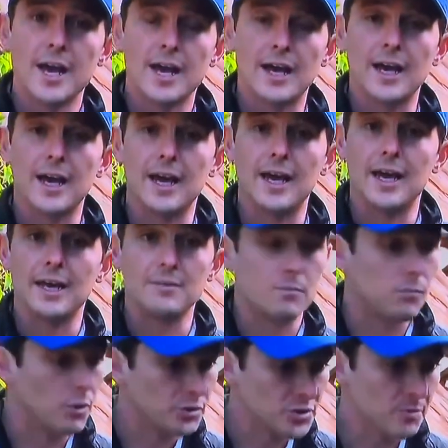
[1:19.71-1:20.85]
uh, and, and,
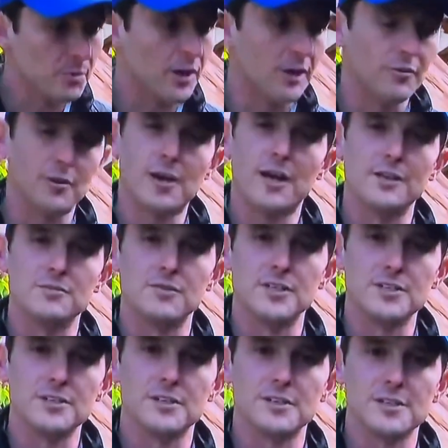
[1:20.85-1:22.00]
multiple other kinds of
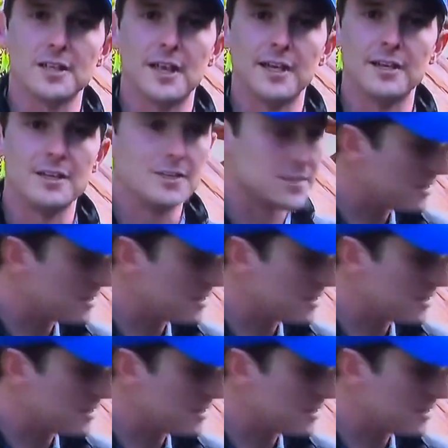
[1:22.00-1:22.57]
incidents like this.